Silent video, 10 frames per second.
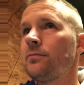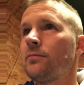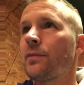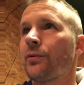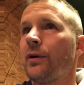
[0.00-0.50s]

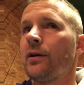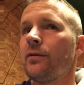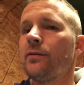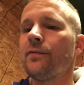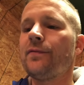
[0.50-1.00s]

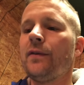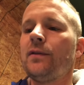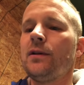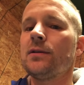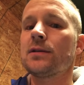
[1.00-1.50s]

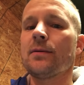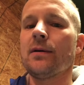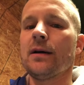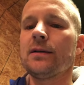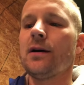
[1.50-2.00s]
350 some
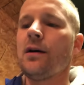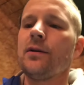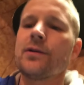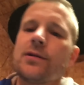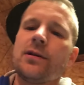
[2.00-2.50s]
odd
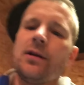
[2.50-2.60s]
dollars,